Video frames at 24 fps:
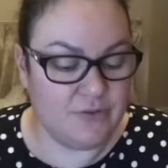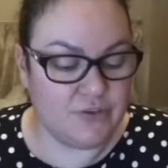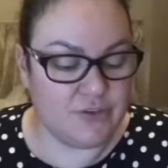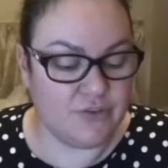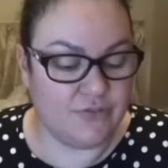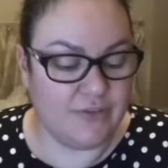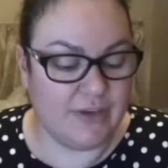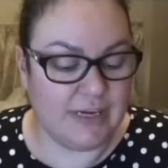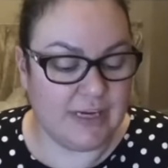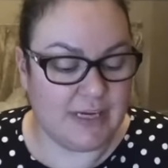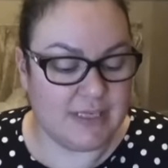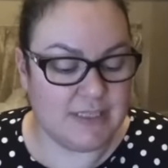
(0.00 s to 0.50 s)

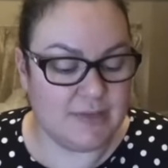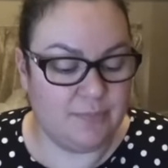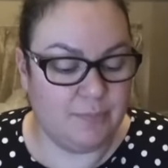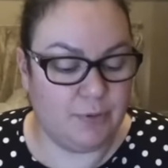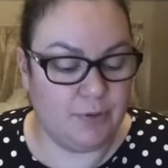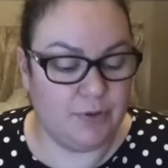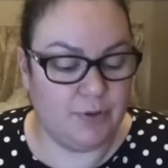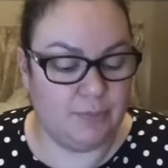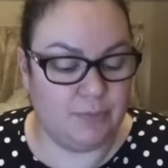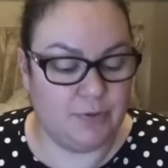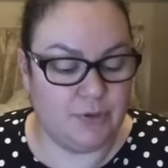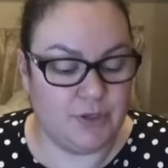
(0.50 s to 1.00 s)
just realised I
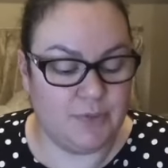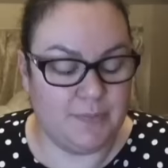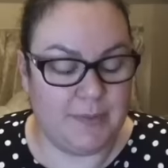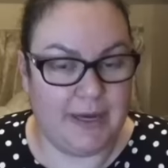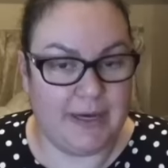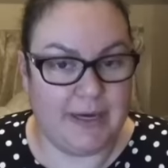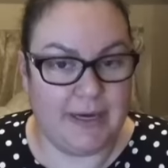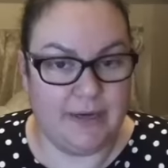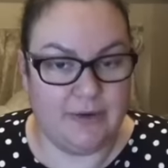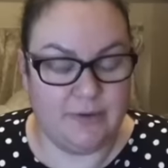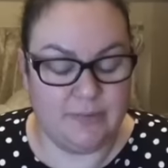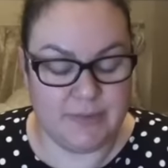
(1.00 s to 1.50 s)
put the brush
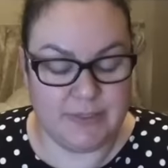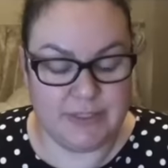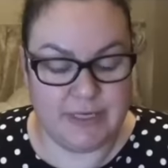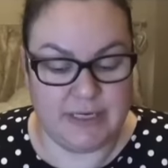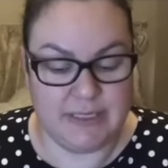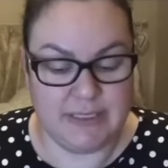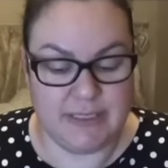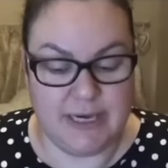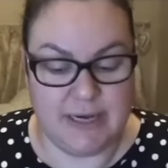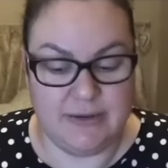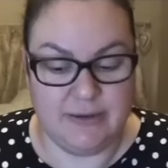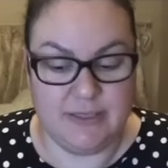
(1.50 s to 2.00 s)
back in
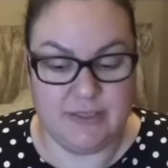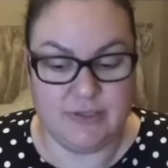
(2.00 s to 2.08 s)
upside down.